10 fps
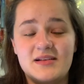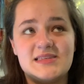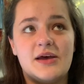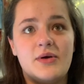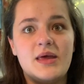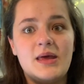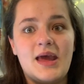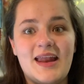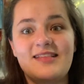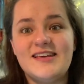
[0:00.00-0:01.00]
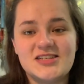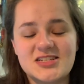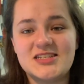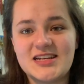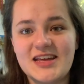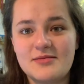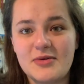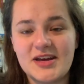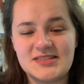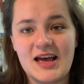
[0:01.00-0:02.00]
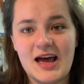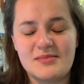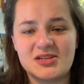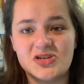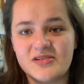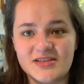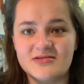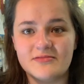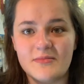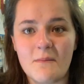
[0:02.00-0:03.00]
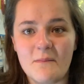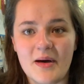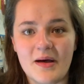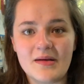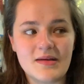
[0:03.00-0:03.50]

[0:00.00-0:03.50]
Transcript: So in addition to taking my exam and trying to remember